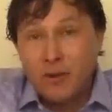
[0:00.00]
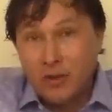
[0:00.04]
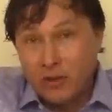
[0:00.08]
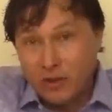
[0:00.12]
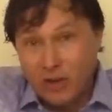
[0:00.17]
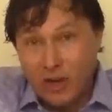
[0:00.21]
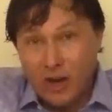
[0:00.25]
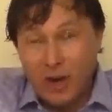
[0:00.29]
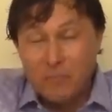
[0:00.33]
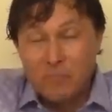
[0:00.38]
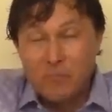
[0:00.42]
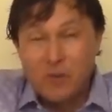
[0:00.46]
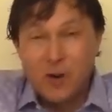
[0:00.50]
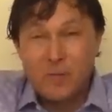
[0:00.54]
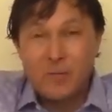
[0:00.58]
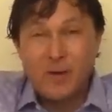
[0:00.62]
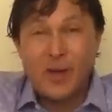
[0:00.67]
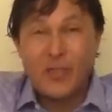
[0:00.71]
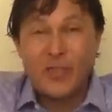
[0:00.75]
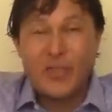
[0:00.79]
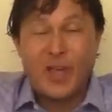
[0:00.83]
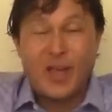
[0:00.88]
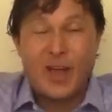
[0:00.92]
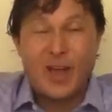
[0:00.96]
and I'll talk more
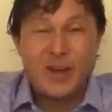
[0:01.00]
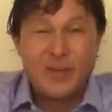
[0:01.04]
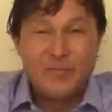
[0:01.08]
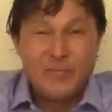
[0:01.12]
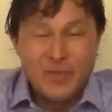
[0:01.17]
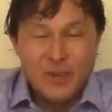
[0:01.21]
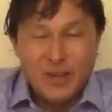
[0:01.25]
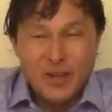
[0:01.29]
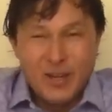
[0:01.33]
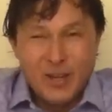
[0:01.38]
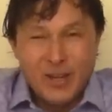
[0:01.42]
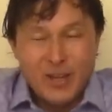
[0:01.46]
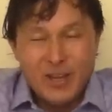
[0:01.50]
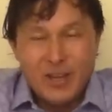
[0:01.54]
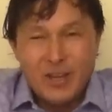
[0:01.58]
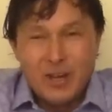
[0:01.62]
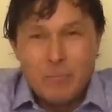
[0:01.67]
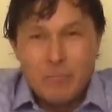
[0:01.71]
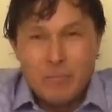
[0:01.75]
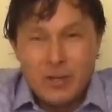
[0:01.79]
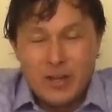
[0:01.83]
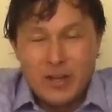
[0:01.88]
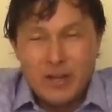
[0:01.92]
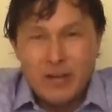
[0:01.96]
about that in
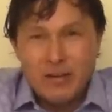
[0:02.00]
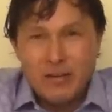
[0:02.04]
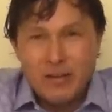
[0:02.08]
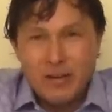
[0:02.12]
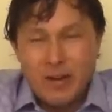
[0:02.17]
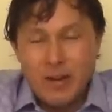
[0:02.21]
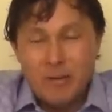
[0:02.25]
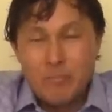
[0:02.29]
a minute,